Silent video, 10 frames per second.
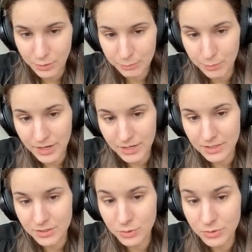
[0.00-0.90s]
So we
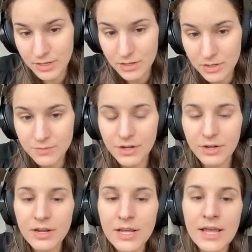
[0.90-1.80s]
propagate it through the
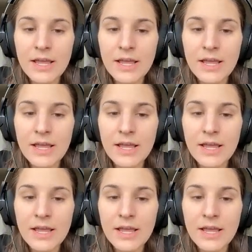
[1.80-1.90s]
heliosphere,